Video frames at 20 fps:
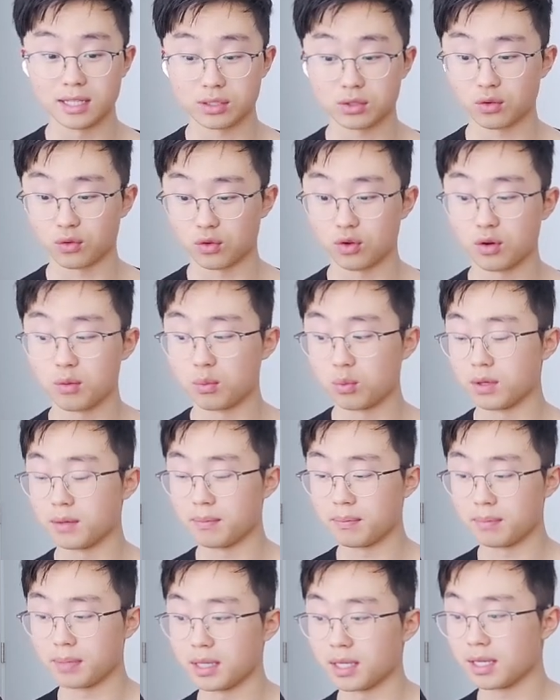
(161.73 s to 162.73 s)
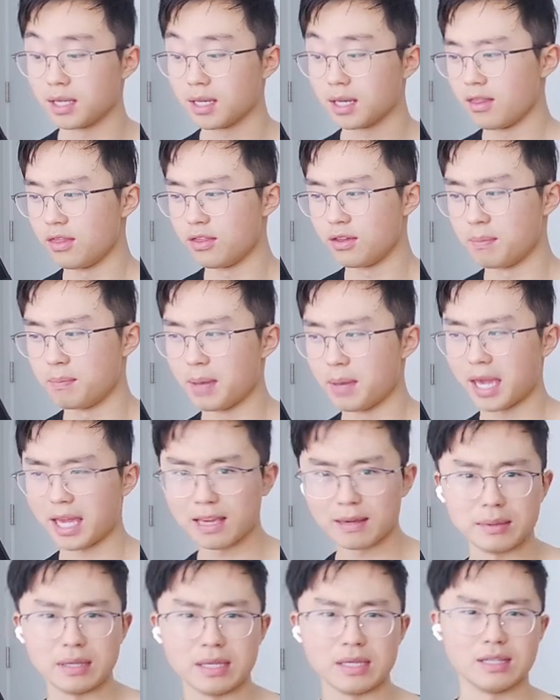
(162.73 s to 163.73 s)
this group would be the
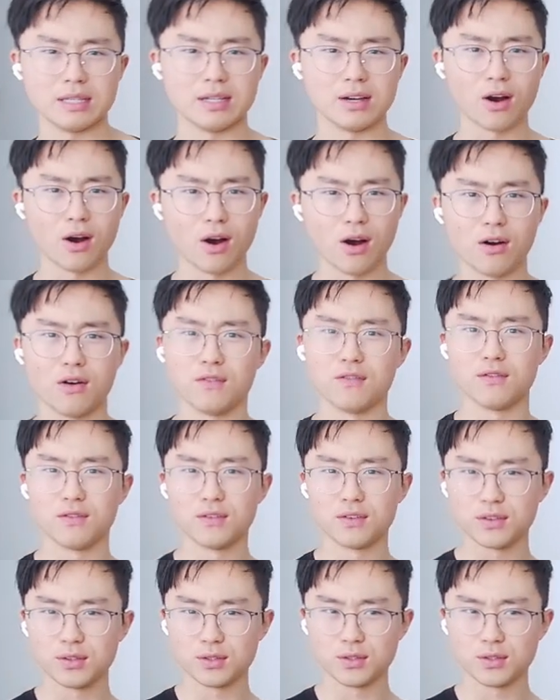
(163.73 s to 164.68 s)
baby of